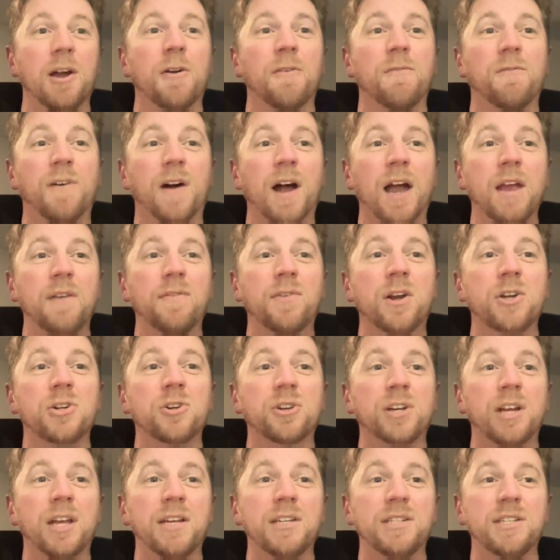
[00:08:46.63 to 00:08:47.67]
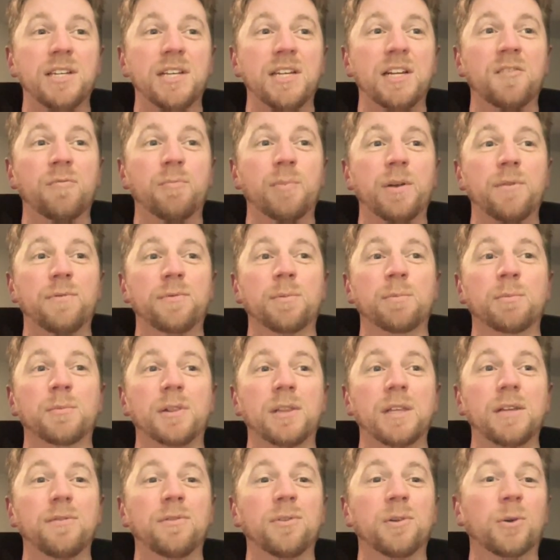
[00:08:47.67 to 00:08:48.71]
518 have been from
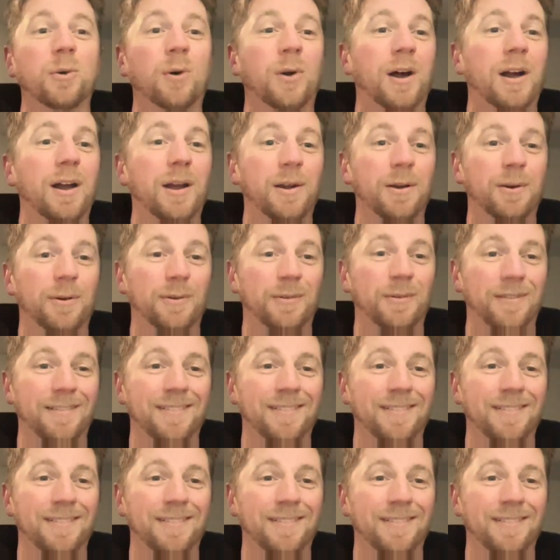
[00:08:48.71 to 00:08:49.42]
Cleveland, Ohio.